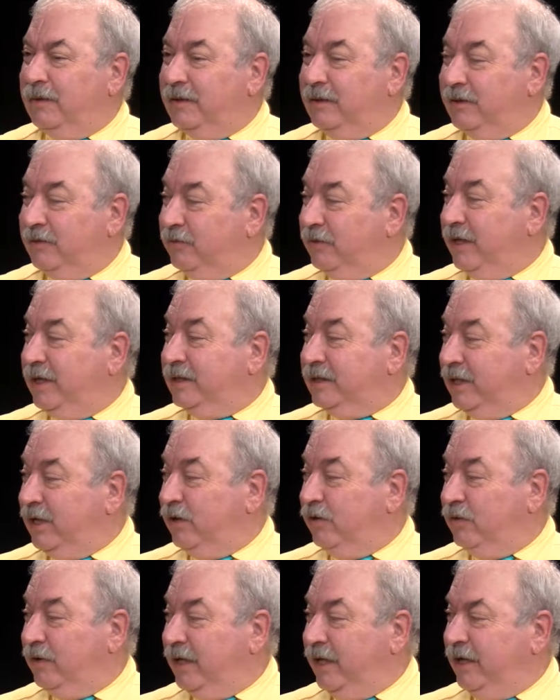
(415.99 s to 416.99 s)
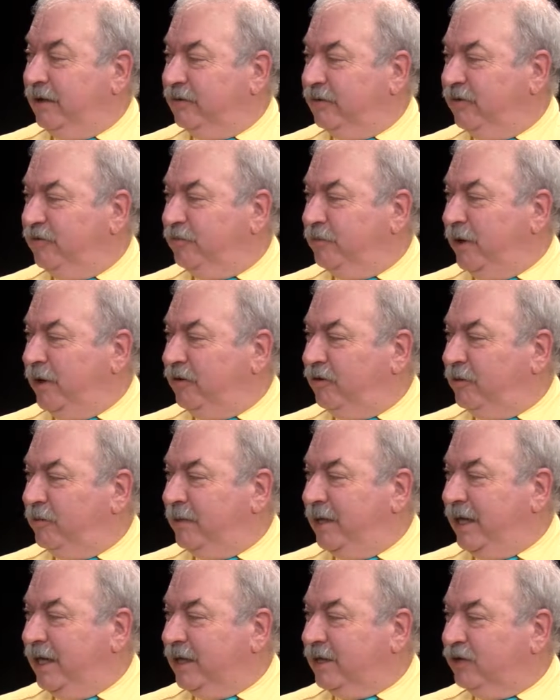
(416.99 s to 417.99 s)
You're right. They don't hear of
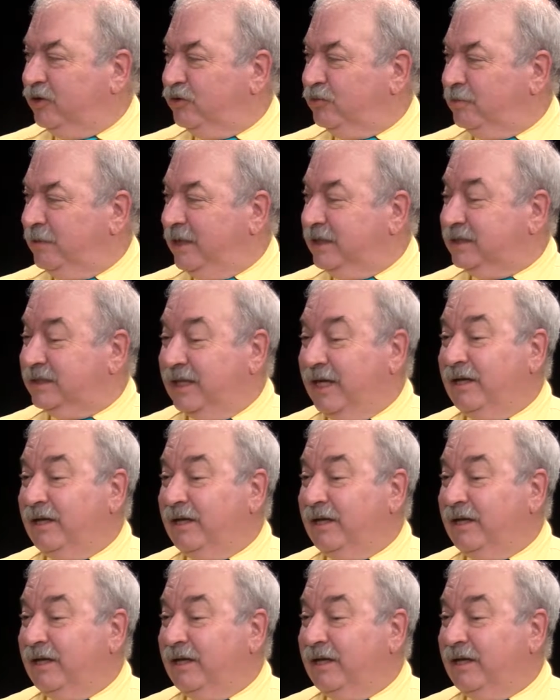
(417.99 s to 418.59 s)
Merrimack as much.